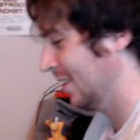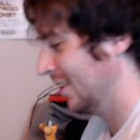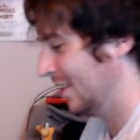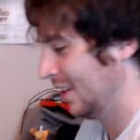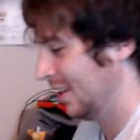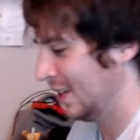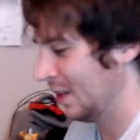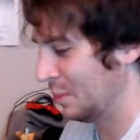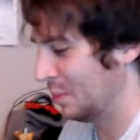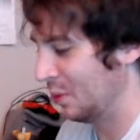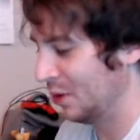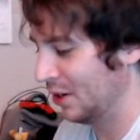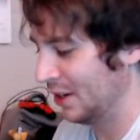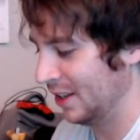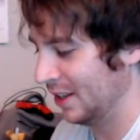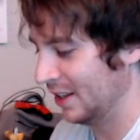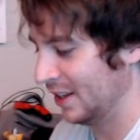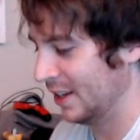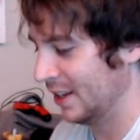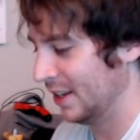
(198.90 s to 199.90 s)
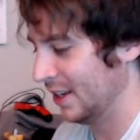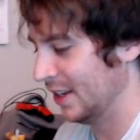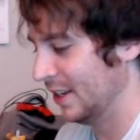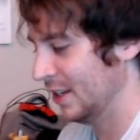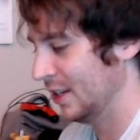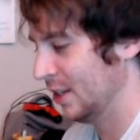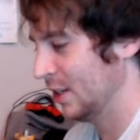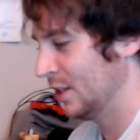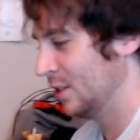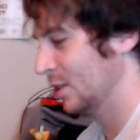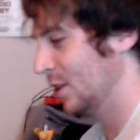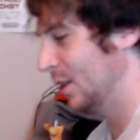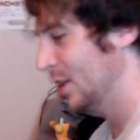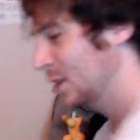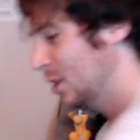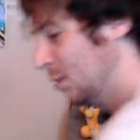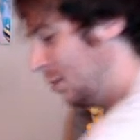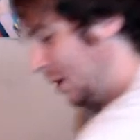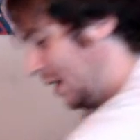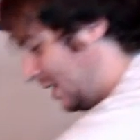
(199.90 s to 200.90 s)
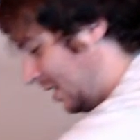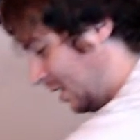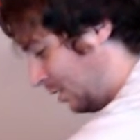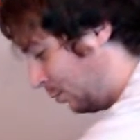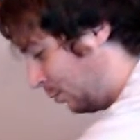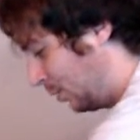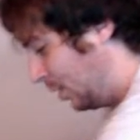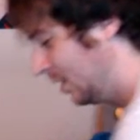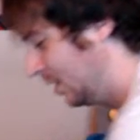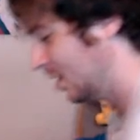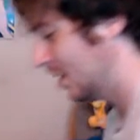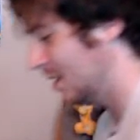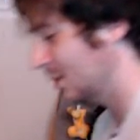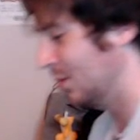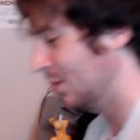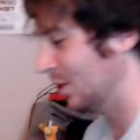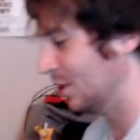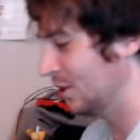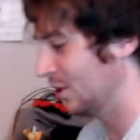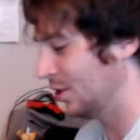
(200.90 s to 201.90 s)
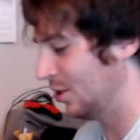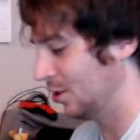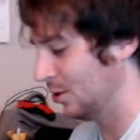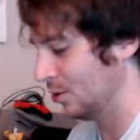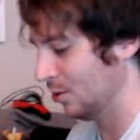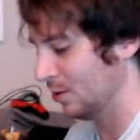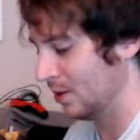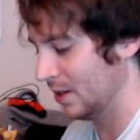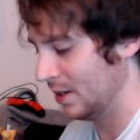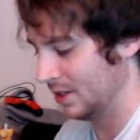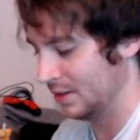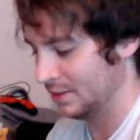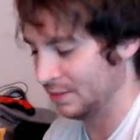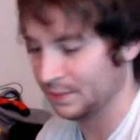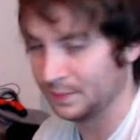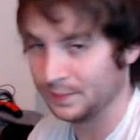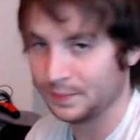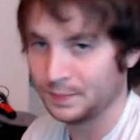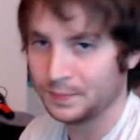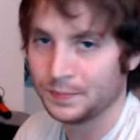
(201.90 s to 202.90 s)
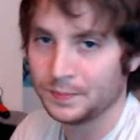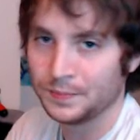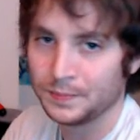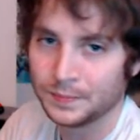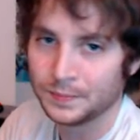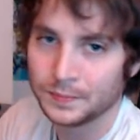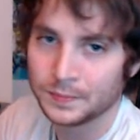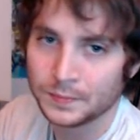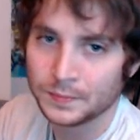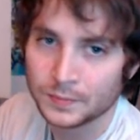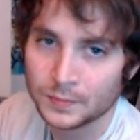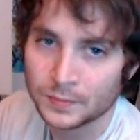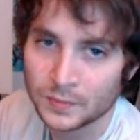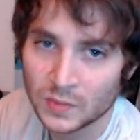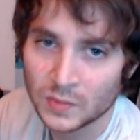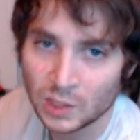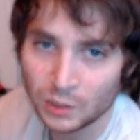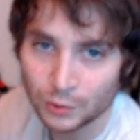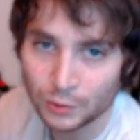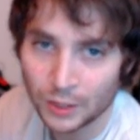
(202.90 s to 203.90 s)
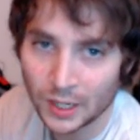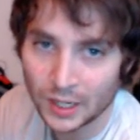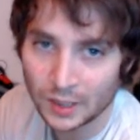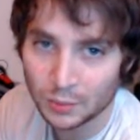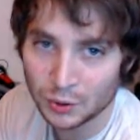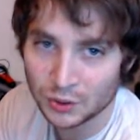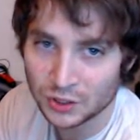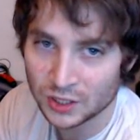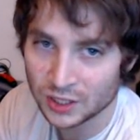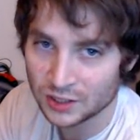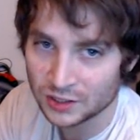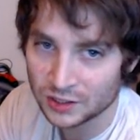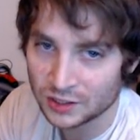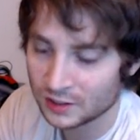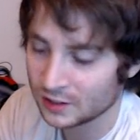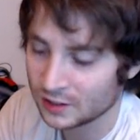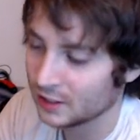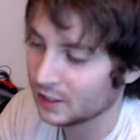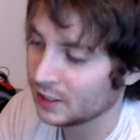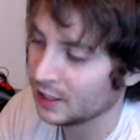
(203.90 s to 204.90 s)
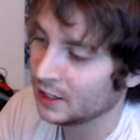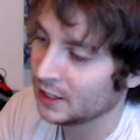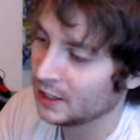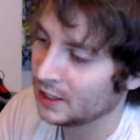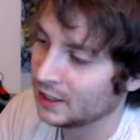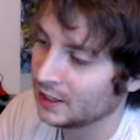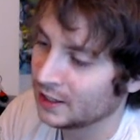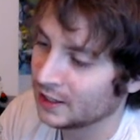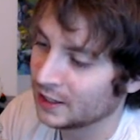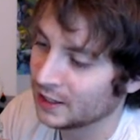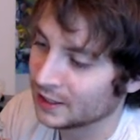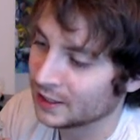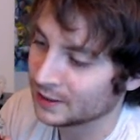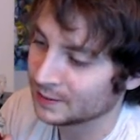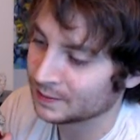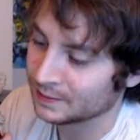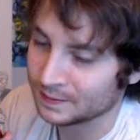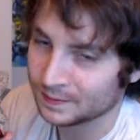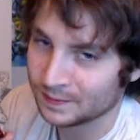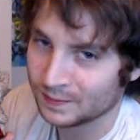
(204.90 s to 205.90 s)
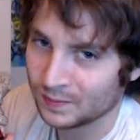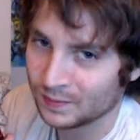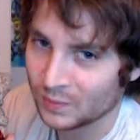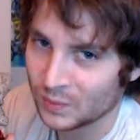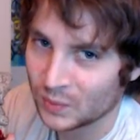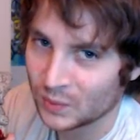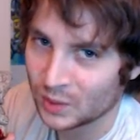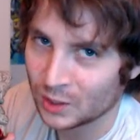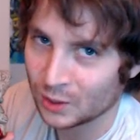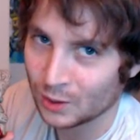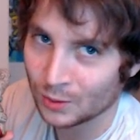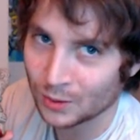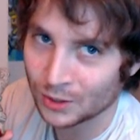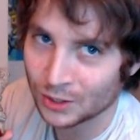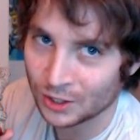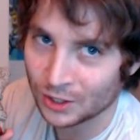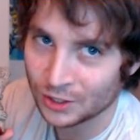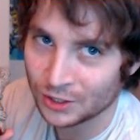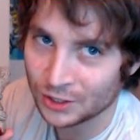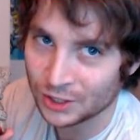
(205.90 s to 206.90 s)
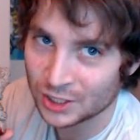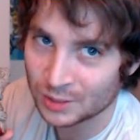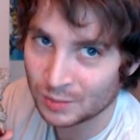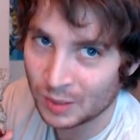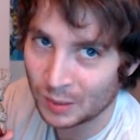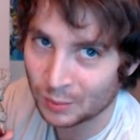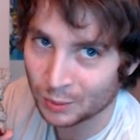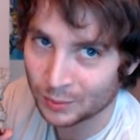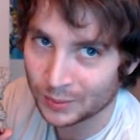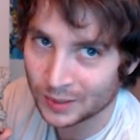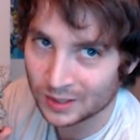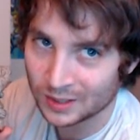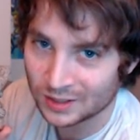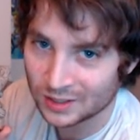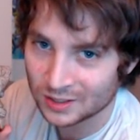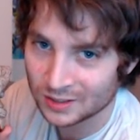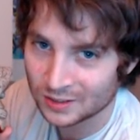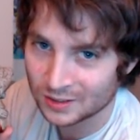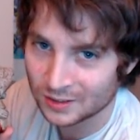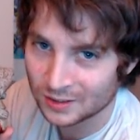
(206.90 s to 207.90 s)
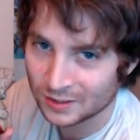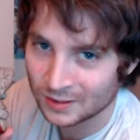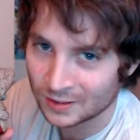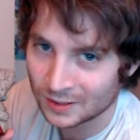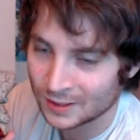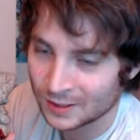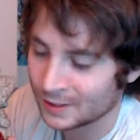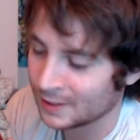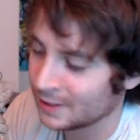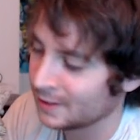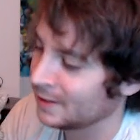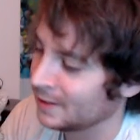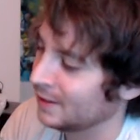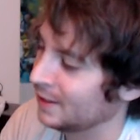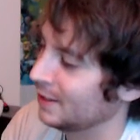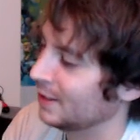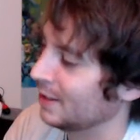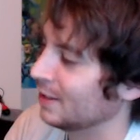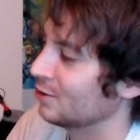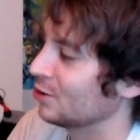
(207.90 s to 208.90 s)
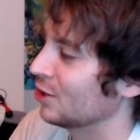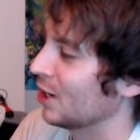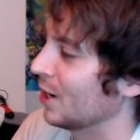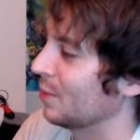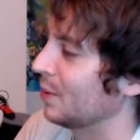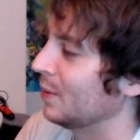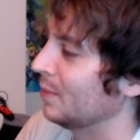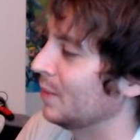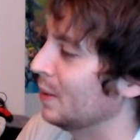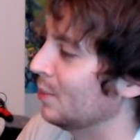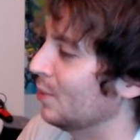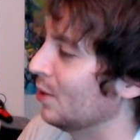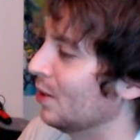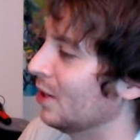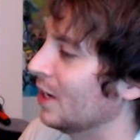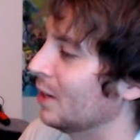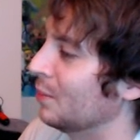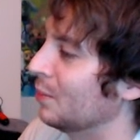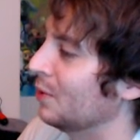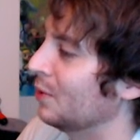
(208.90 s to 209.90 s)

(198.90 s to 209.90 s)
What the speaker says: I'm putting the... So here's the base. It's really similar to Ryu Hayabusa's. Going with all the dismemberment and chopping people up.